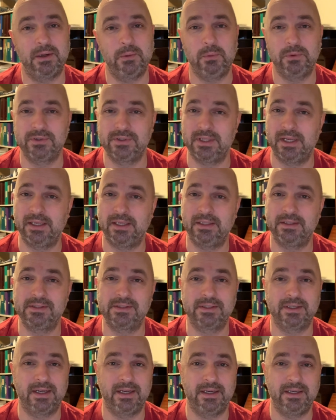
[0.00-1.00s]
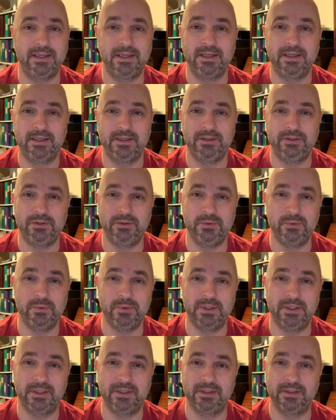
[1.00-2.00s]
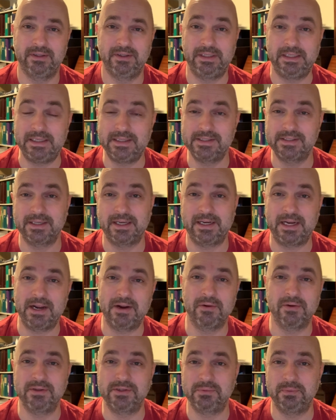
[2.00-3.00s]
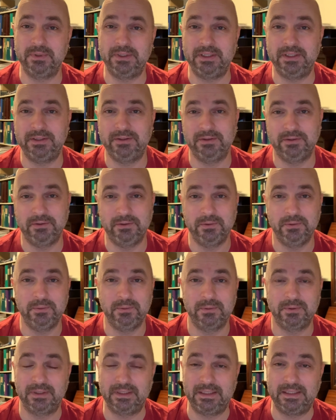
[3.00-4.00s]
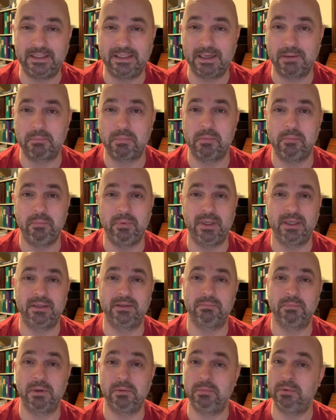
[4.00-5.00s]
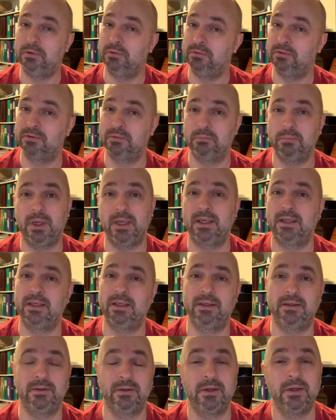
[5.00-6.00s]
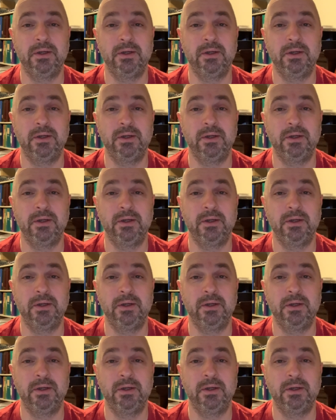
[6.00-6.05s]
We'll stay inside, do uh, the inside errands we need to do, cleaning up a bit, maybe do some baking,